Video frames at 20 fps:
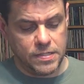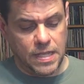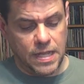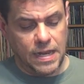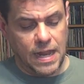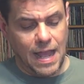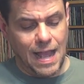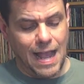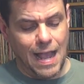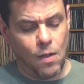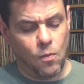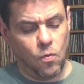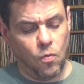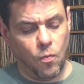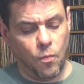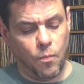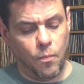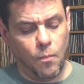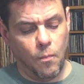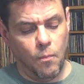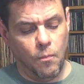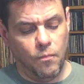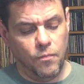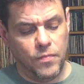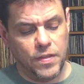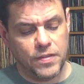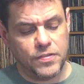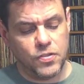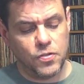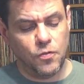is, and I will
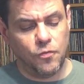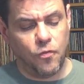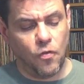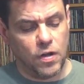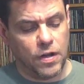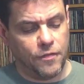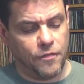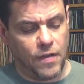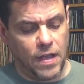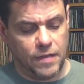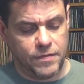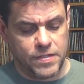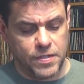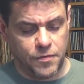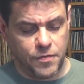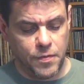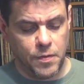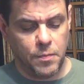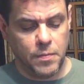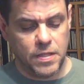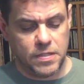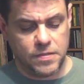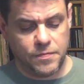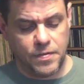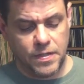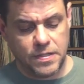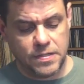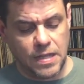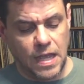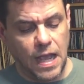the 245s here from the Misfits.